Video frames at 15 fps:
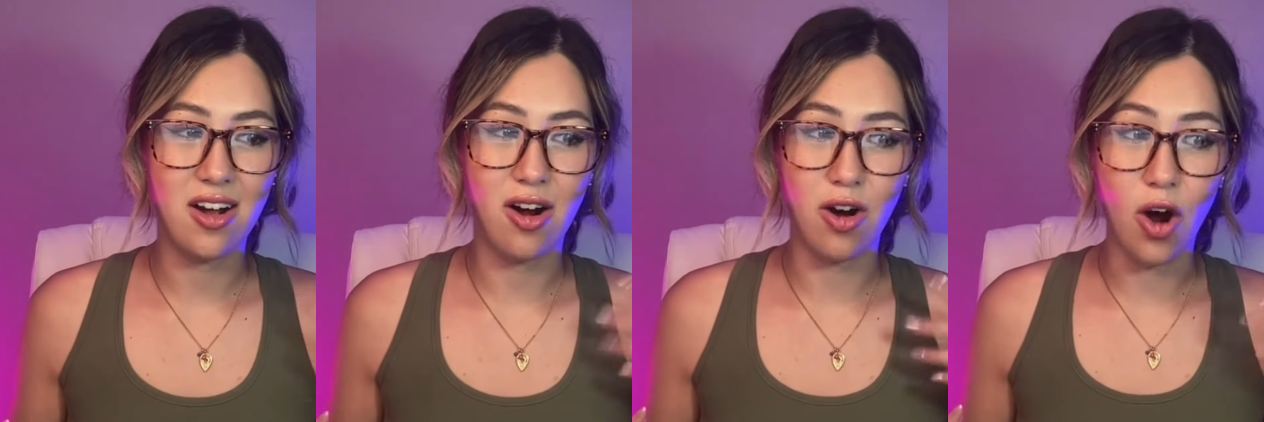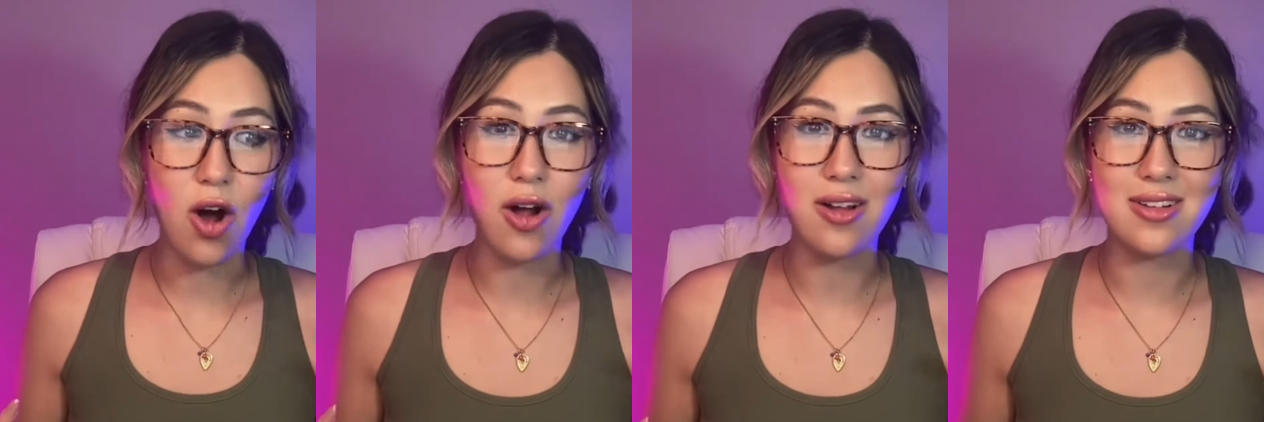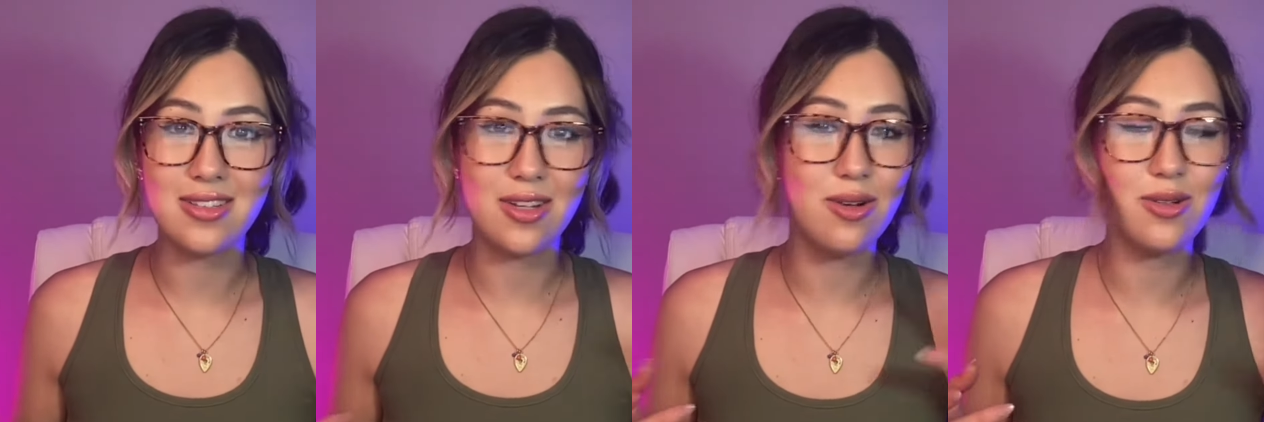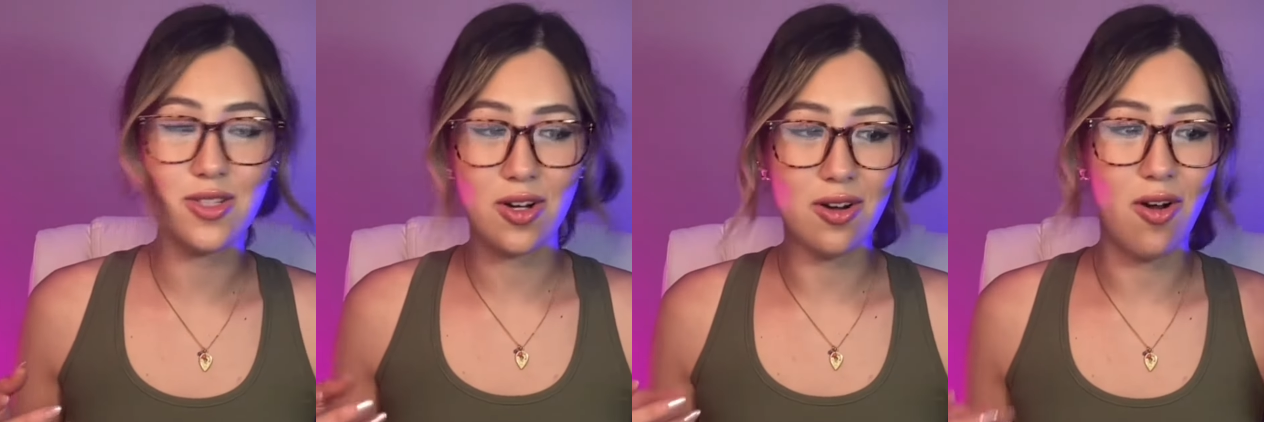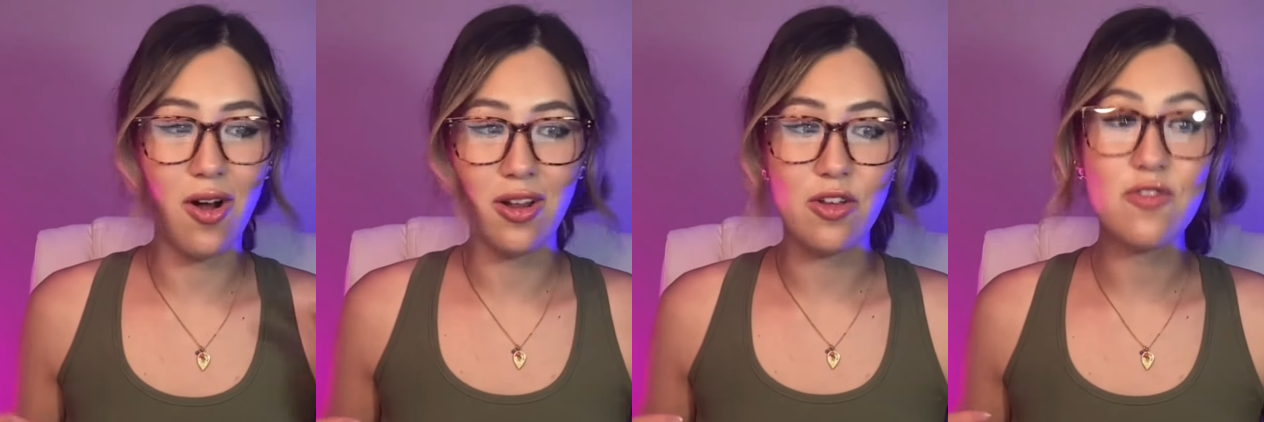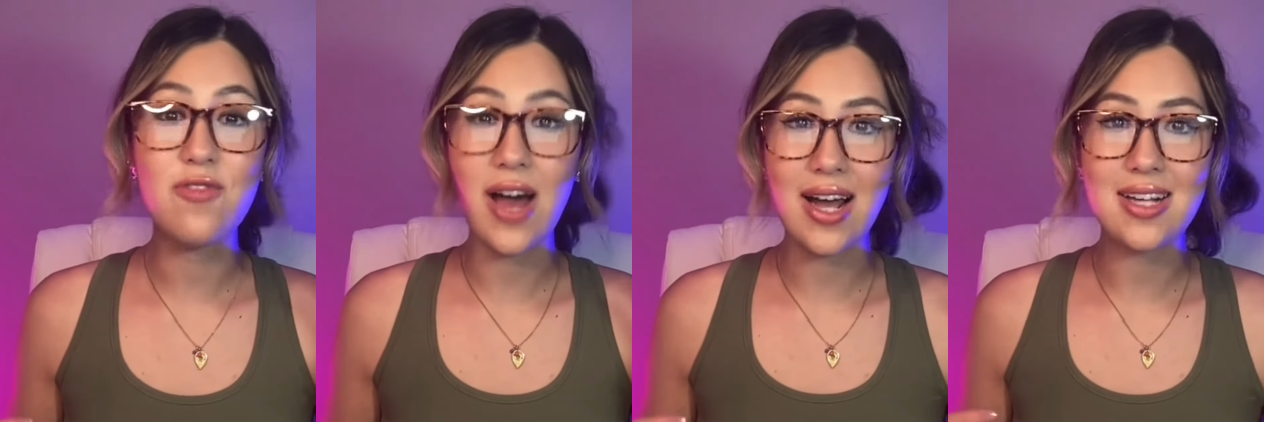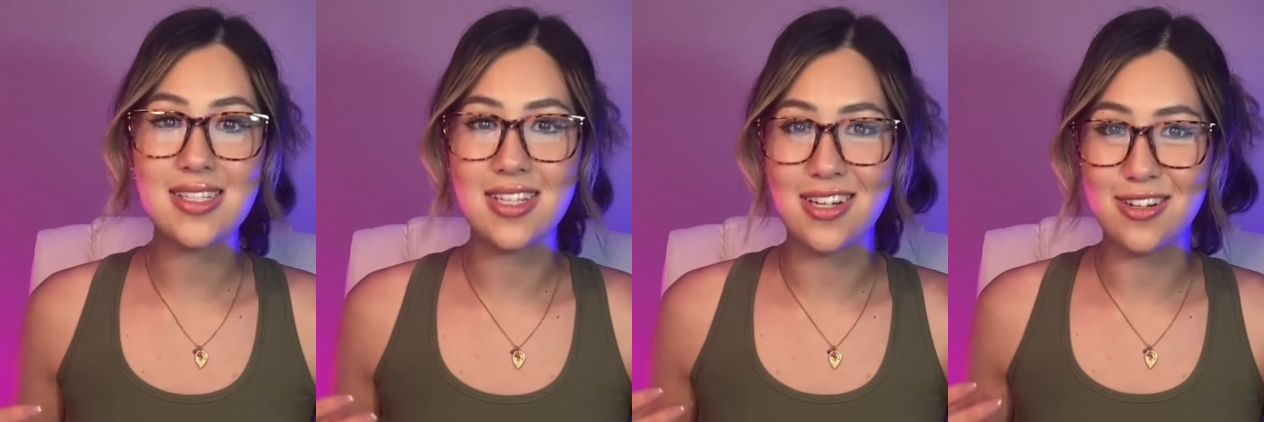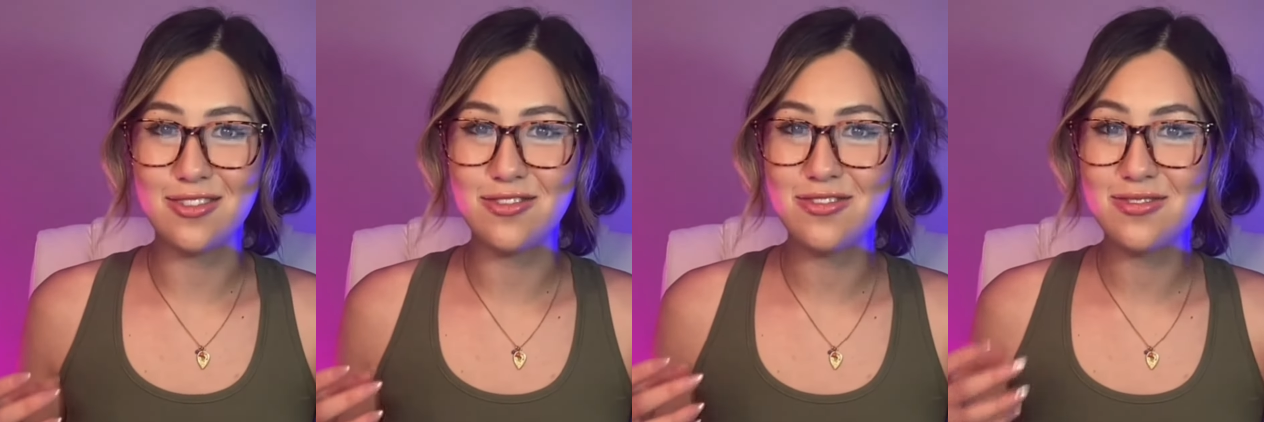are all those are all effects
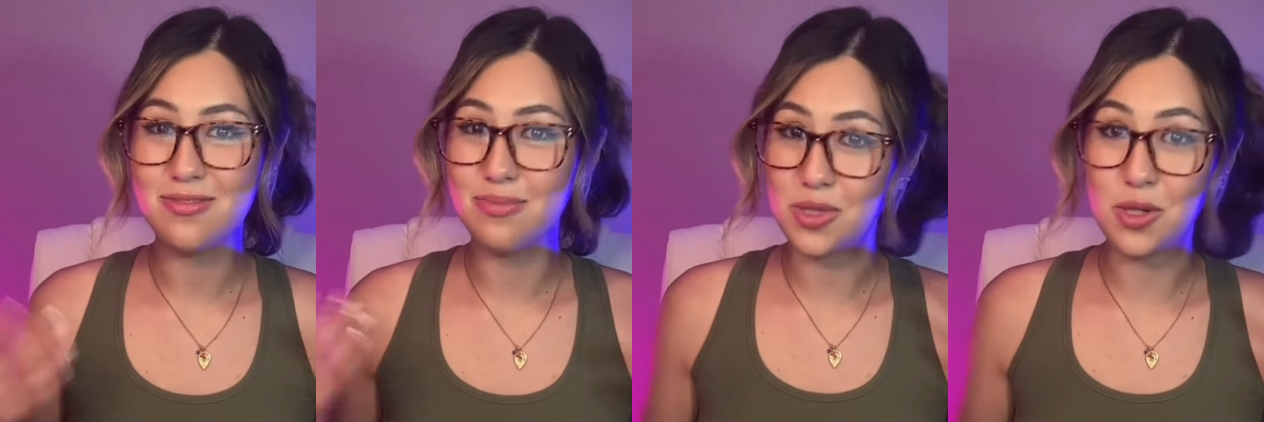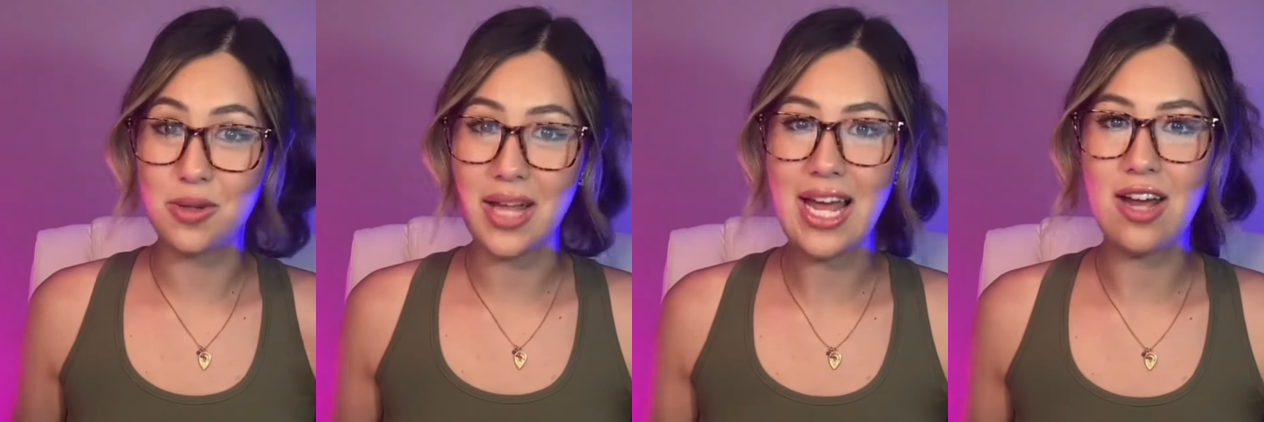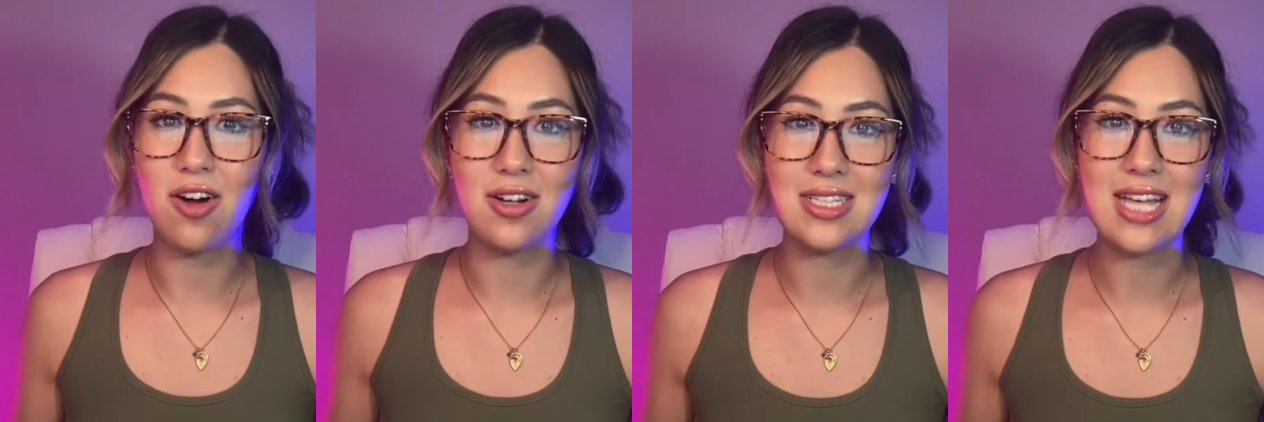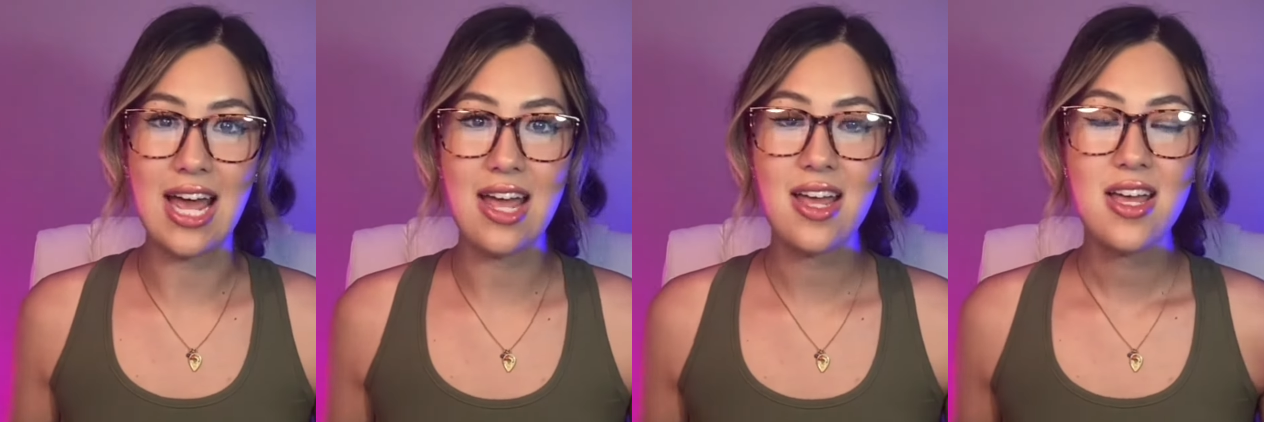of blue light all day.